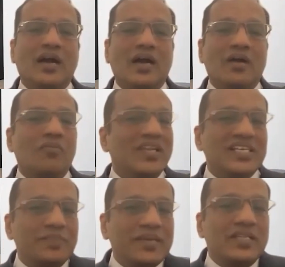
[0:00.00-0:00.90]
what
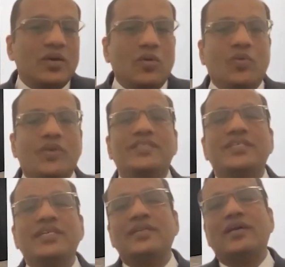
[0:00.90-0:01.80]
has been the
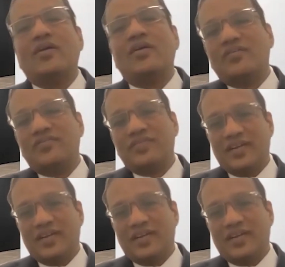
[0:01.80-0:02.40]
origin of